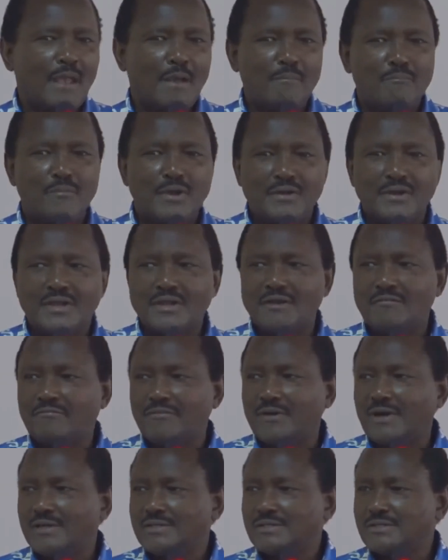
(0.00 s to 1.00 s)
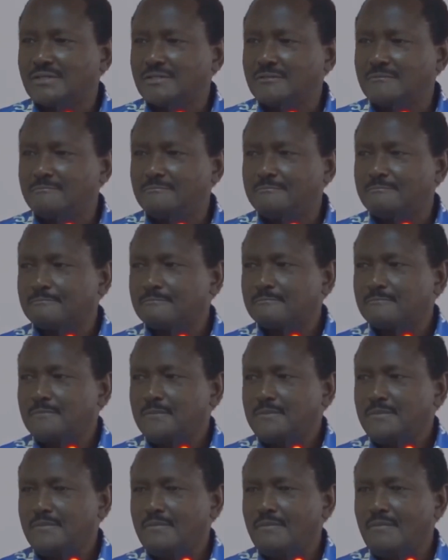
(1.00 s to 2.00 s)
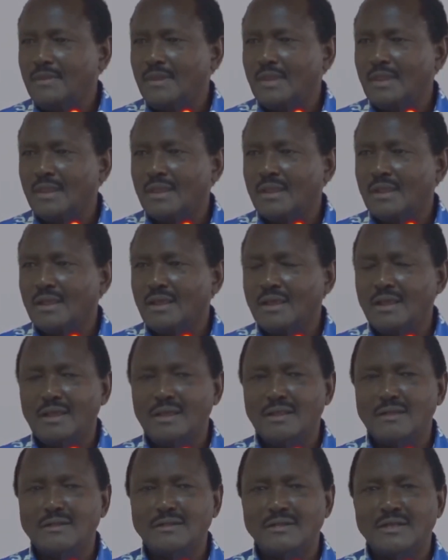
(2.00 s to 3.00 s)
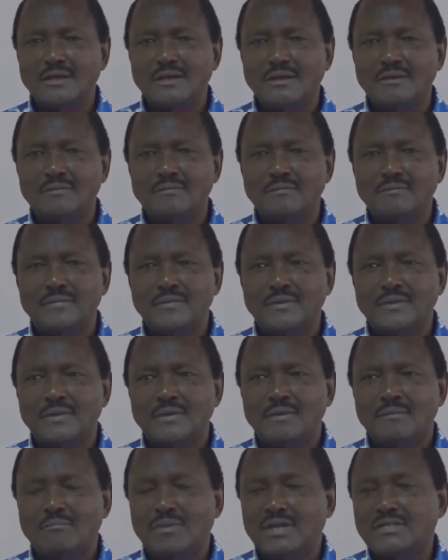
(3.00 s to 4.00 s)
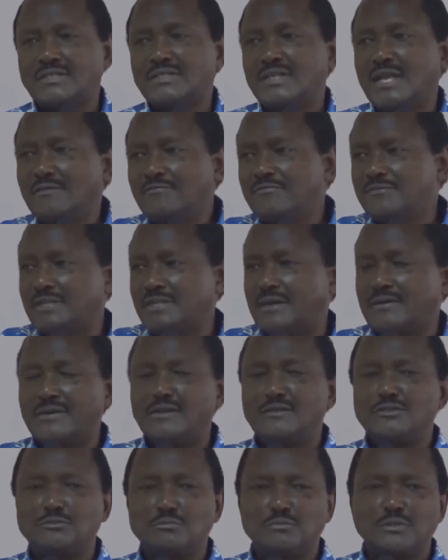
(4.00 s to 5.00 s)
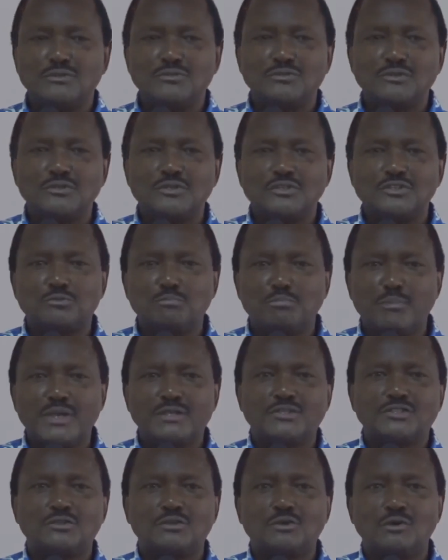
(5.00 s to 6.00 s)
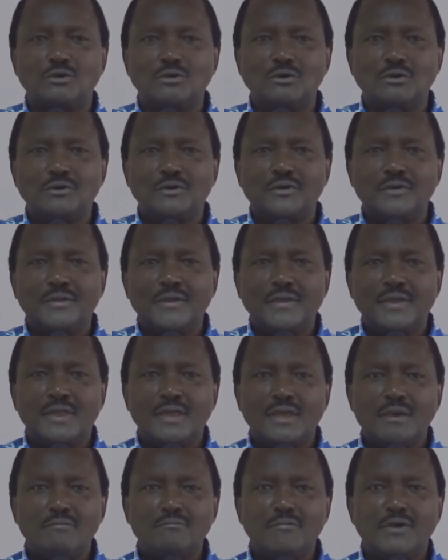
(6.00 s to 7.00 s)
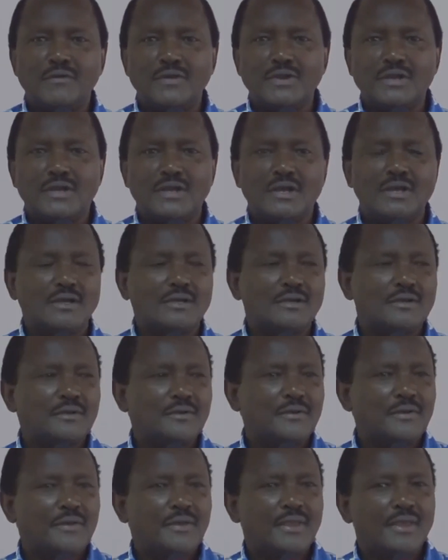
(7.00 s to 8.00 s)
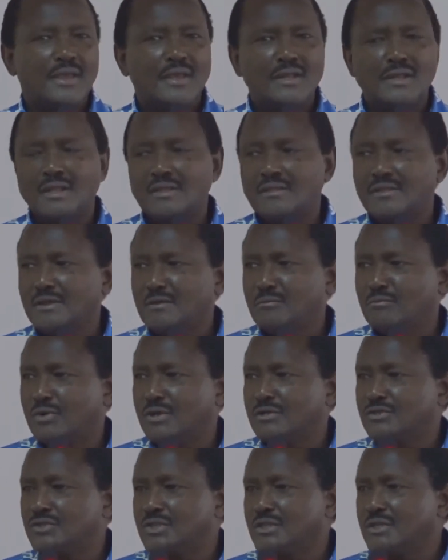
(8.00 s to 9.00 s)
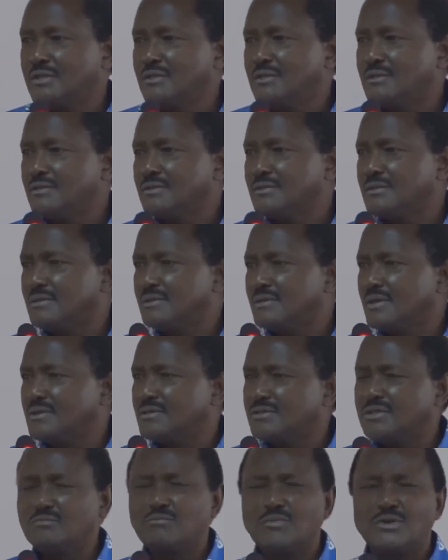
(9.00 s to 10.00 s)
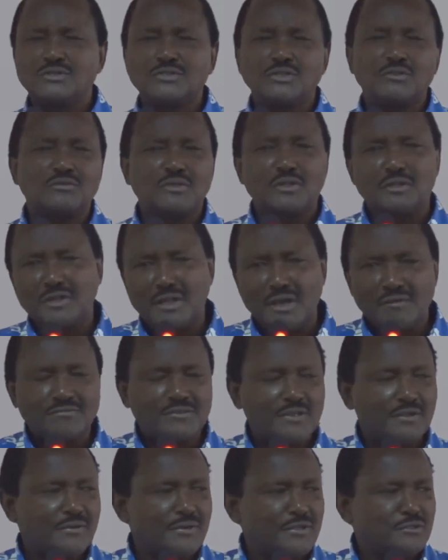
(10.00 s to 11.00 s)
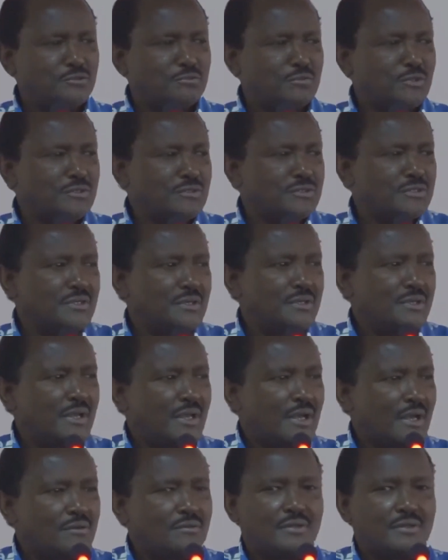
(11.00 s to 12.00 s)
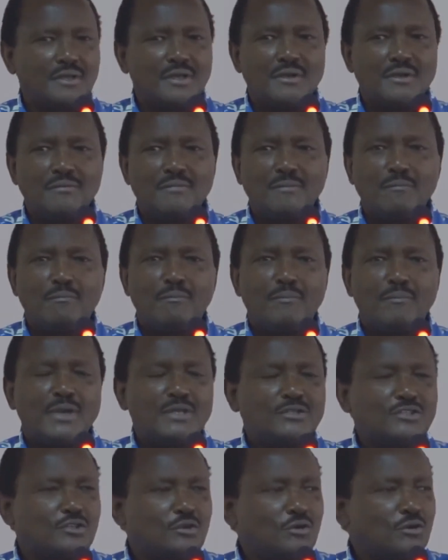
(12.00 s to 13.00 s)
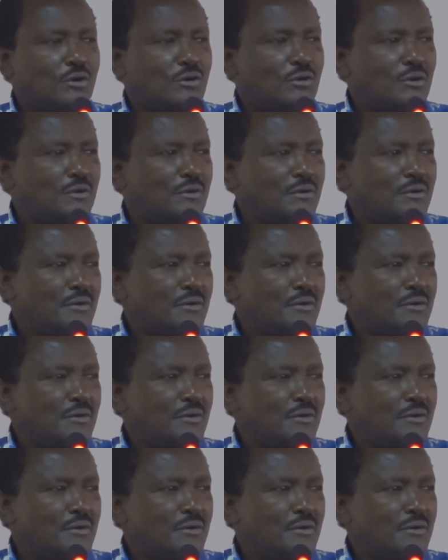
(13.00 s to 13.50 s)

America first, and but NAFTA arrangements, which is Mexico, America, and I think Brazil, or is it Brazil, the NAFTA arrangements out there, Mexico,